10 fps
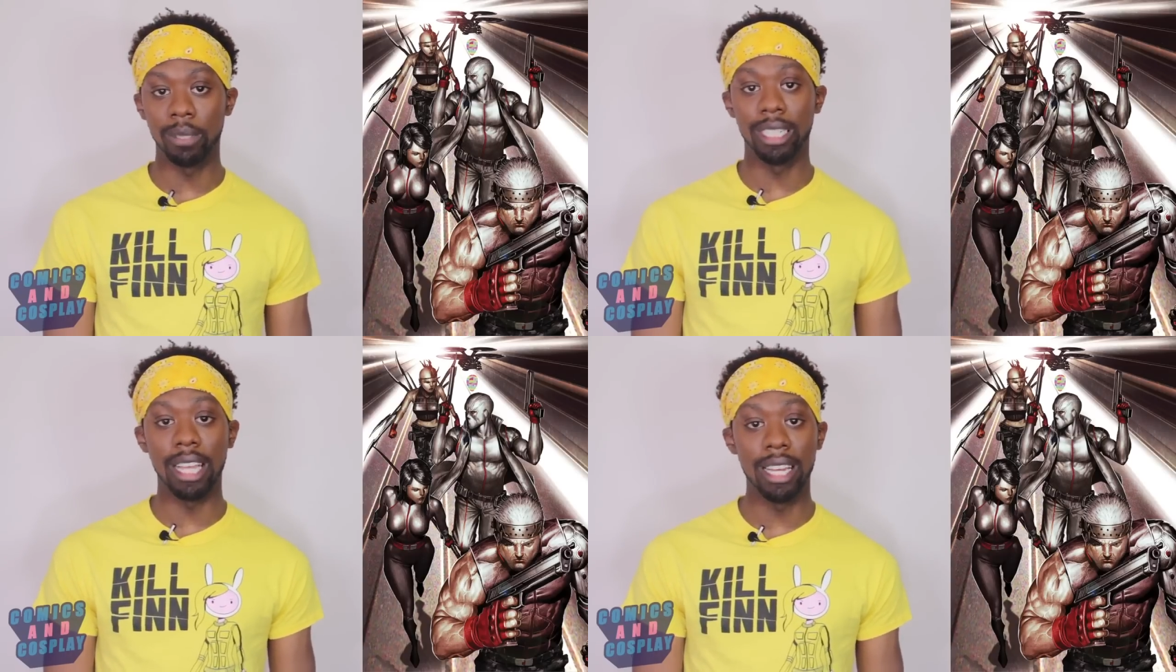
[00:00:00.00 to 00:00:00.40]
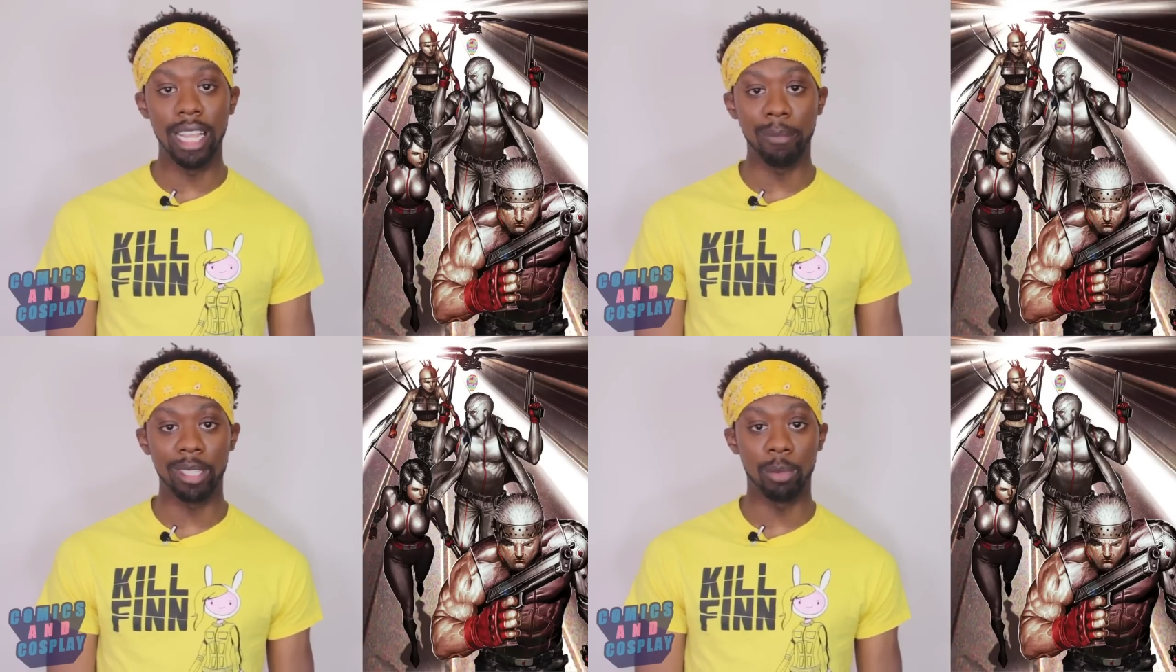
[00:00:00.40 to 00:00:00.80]
and
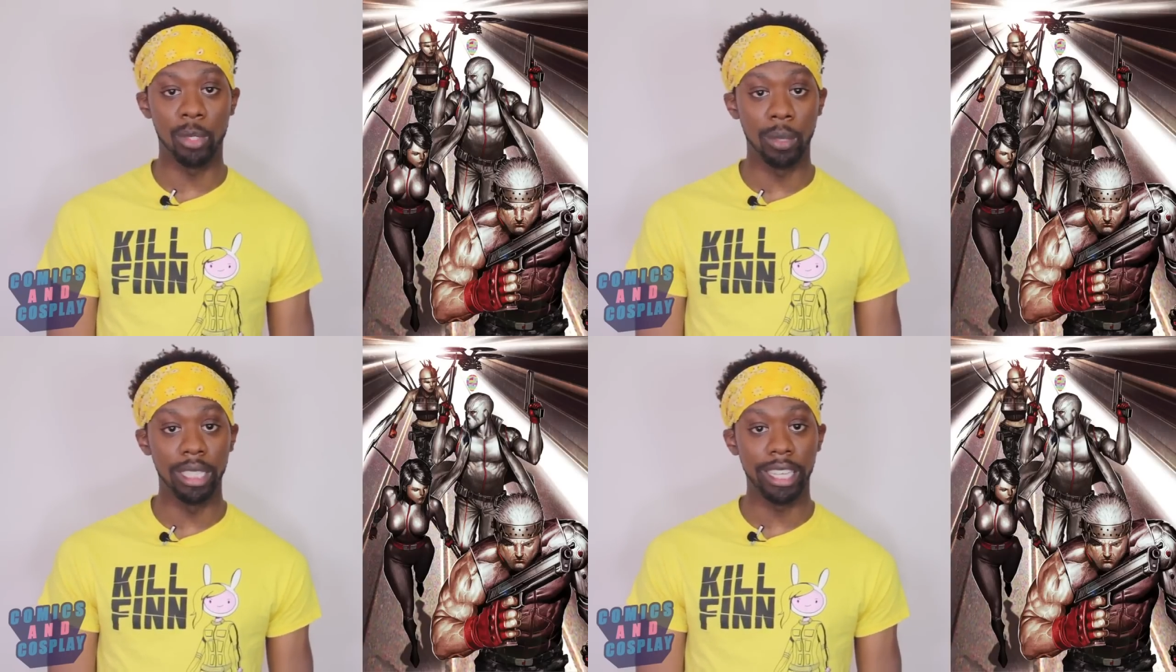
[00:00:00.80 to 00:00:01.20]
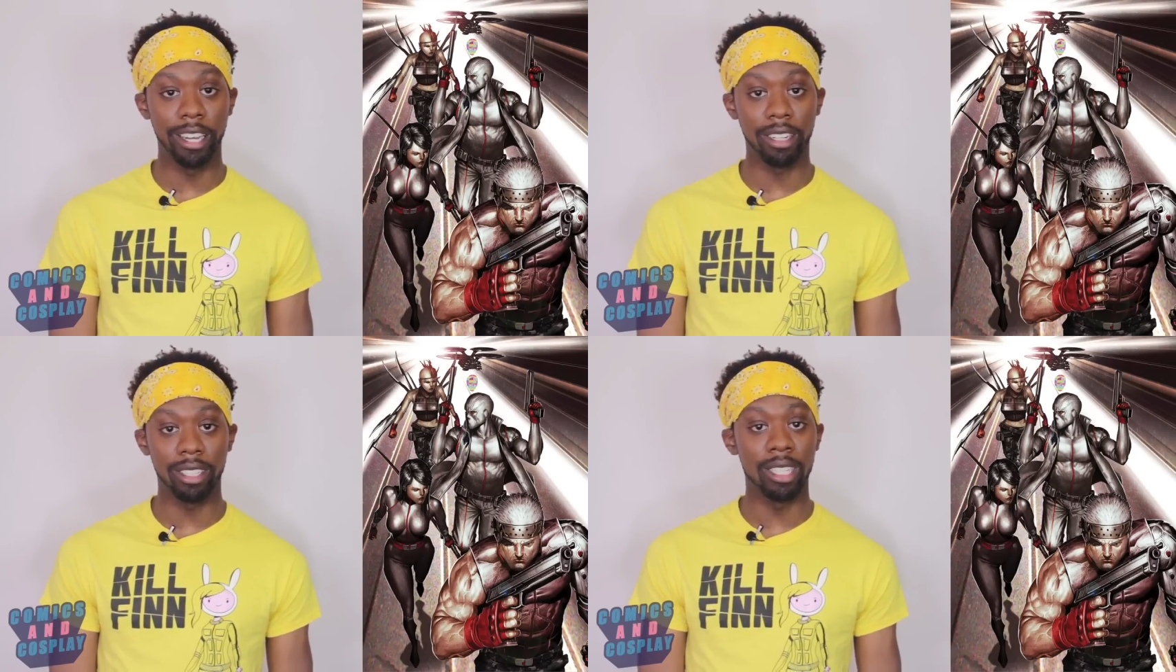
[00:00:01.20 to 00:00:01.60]
dynamics between the
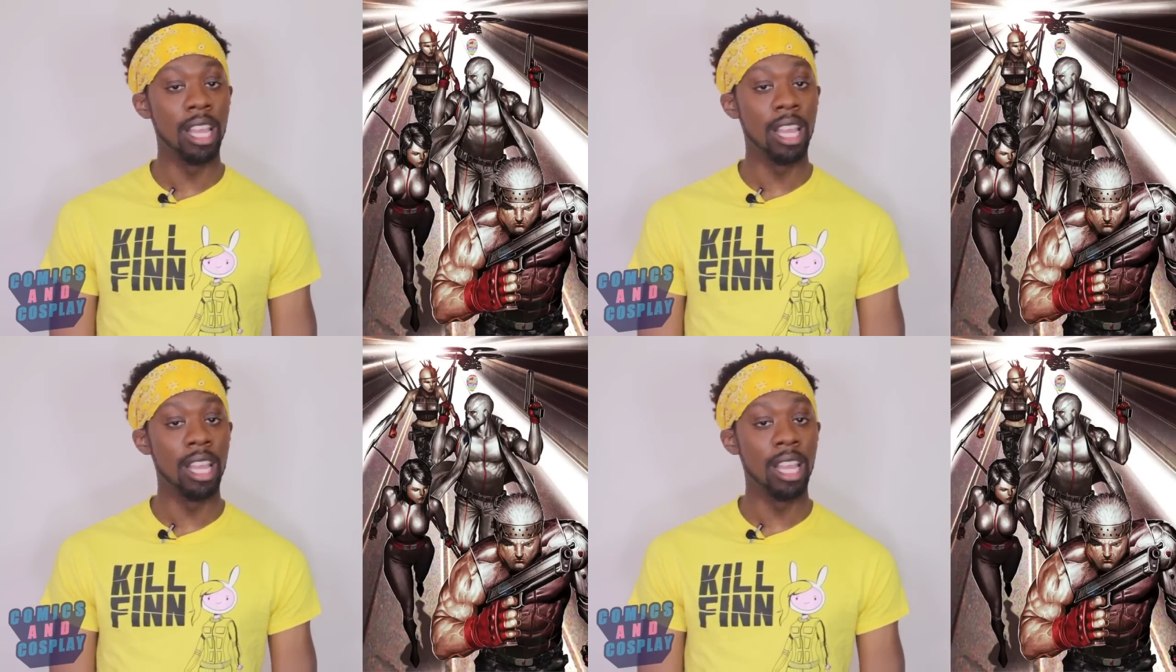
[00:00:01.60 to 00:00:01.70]
characters